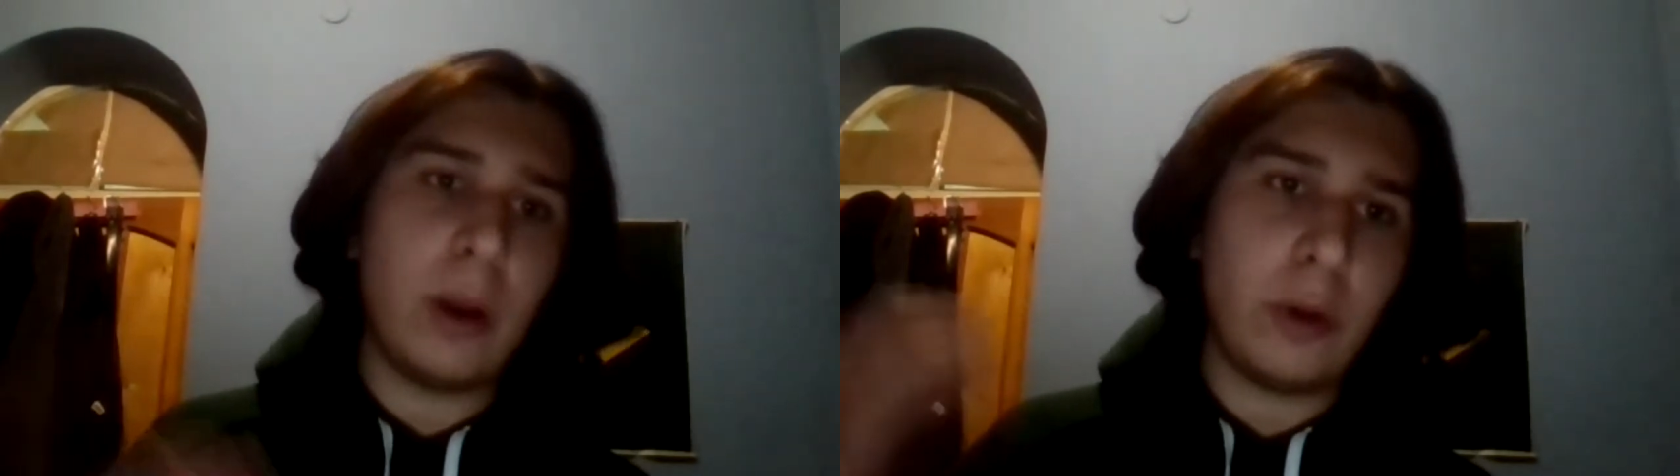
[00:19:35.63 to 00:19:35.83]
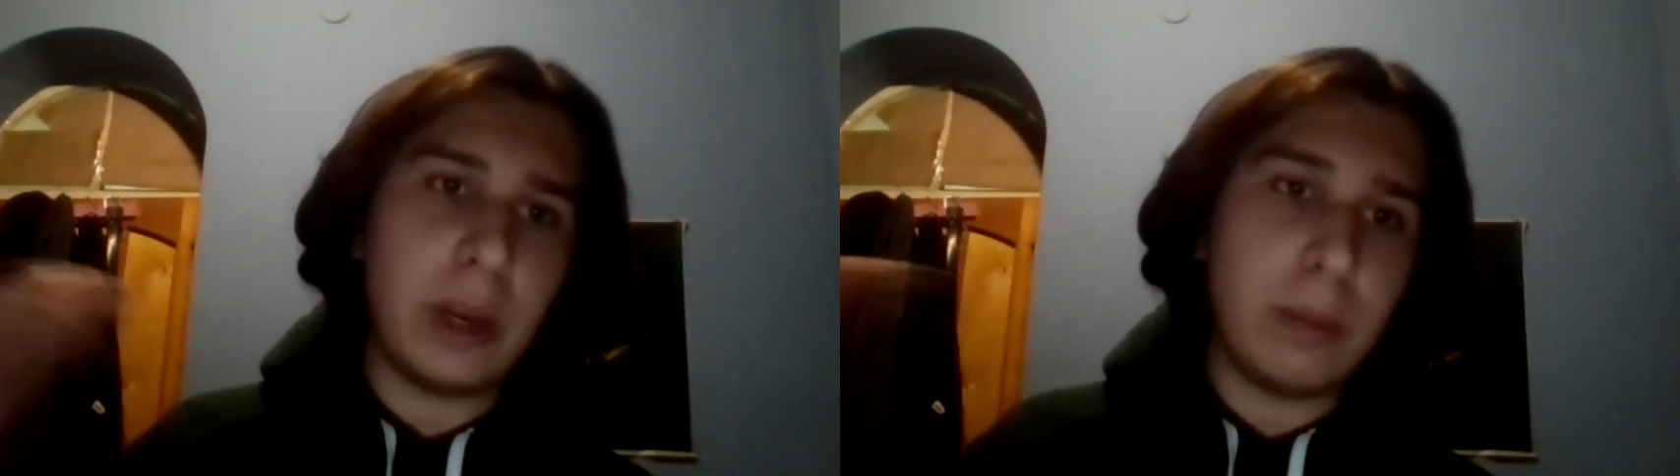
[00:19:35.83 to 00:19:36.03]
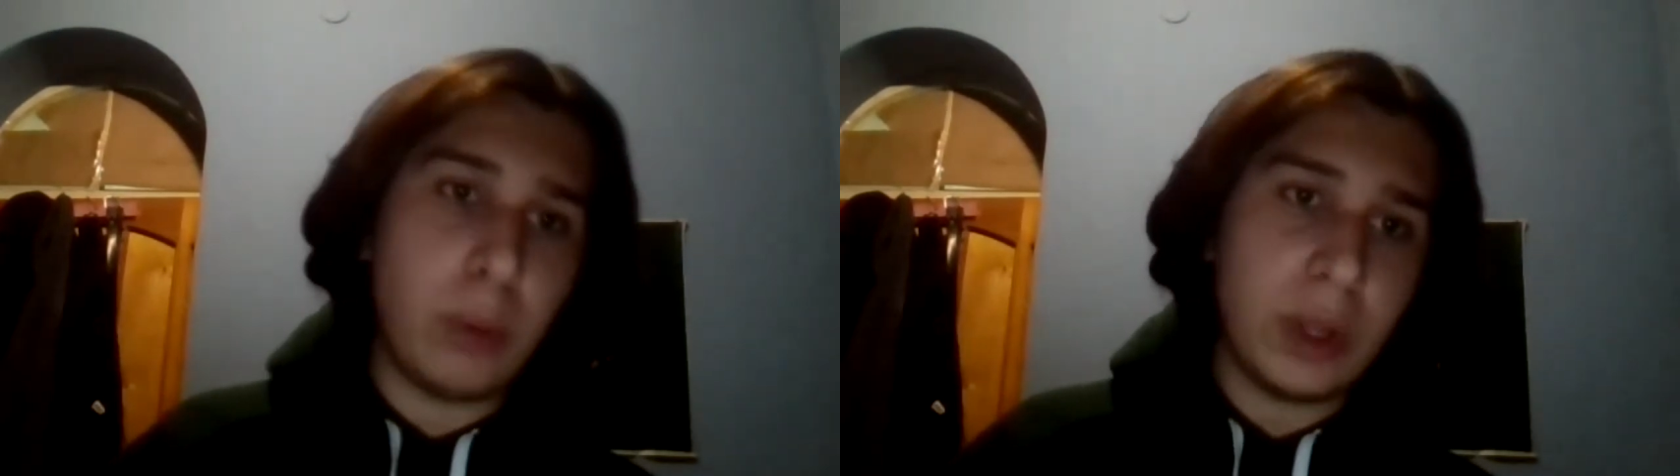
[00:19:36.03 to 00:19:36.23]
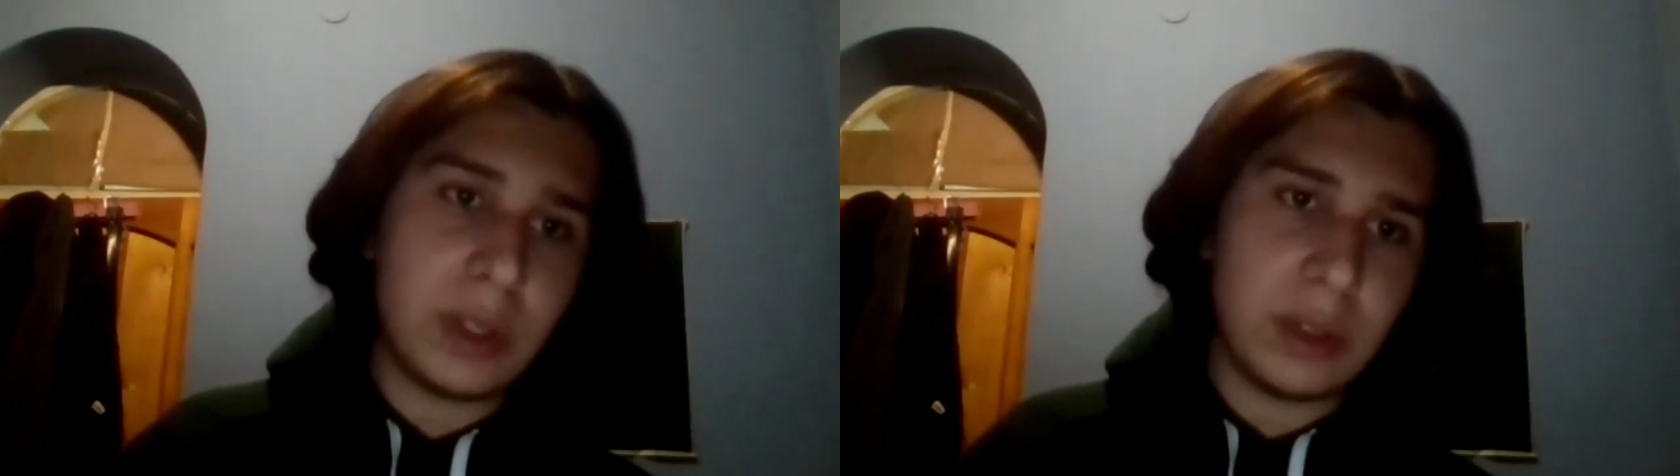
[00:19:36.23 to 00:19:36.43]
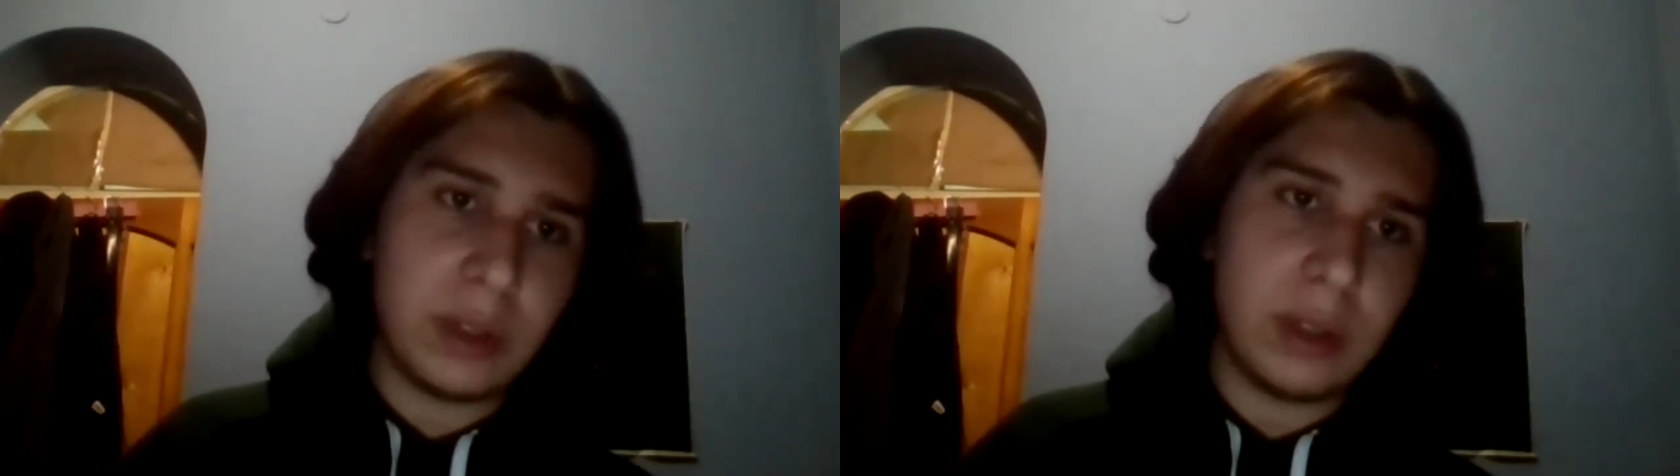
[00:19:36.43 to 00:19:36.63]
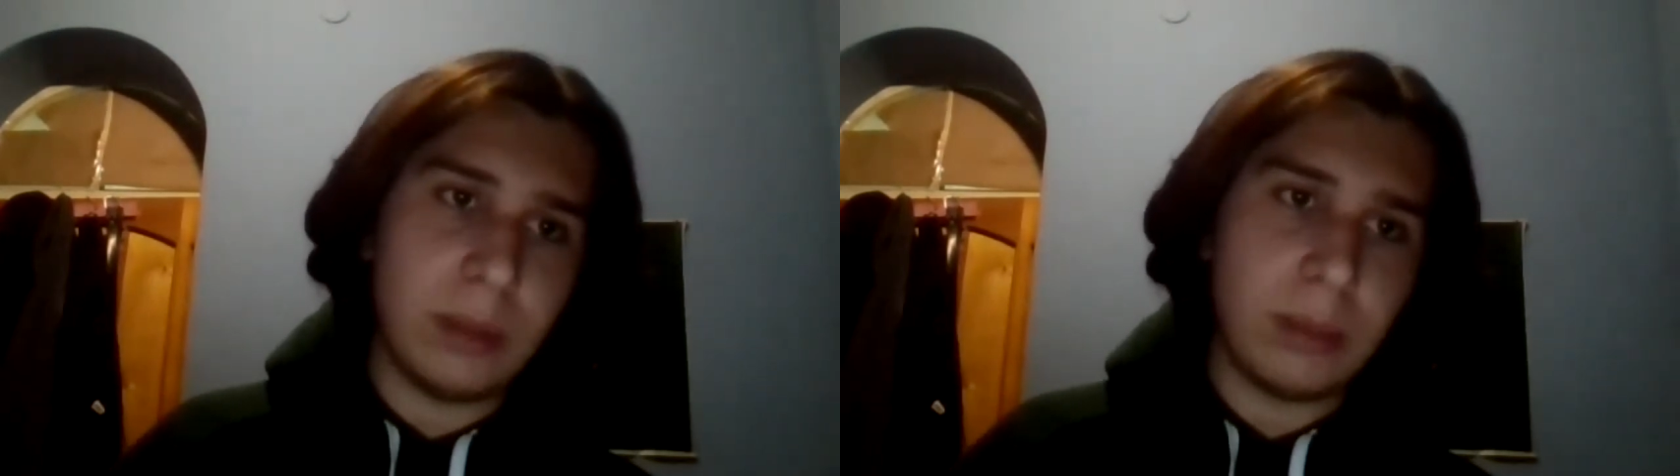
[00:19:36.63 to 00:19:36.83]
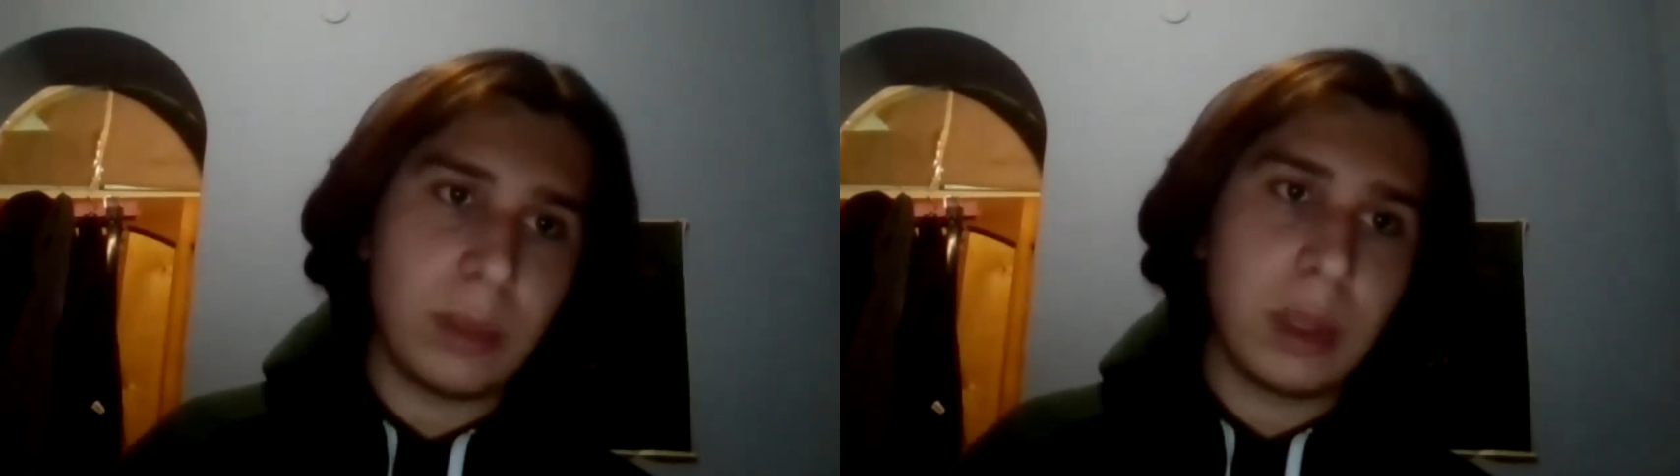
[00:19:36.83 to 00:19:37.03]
create a point system